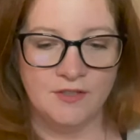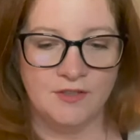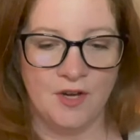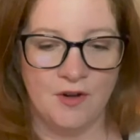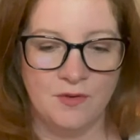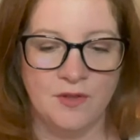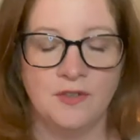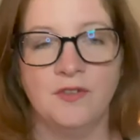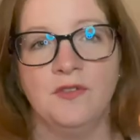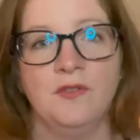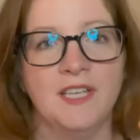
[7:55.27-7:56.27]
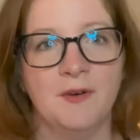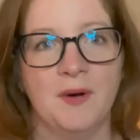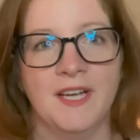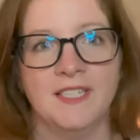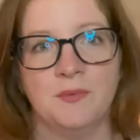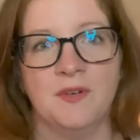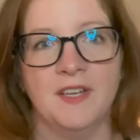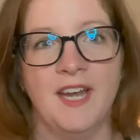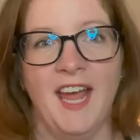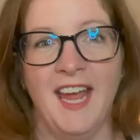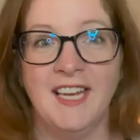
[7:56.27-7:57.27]
so the newlyweds
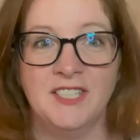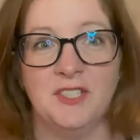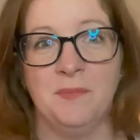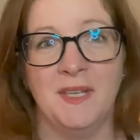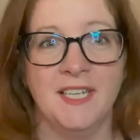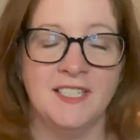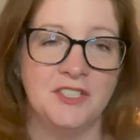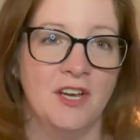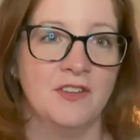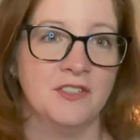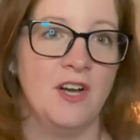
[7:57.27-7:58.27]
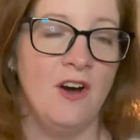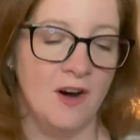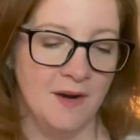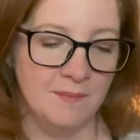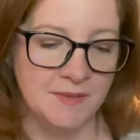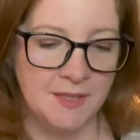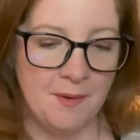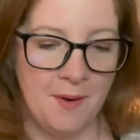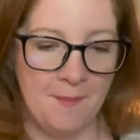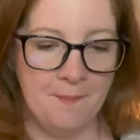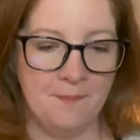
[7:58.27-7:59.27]
would ache to be in each other's arms
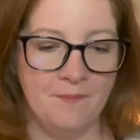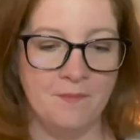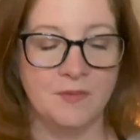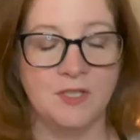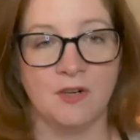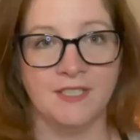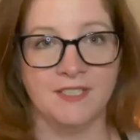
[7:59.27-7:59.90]
during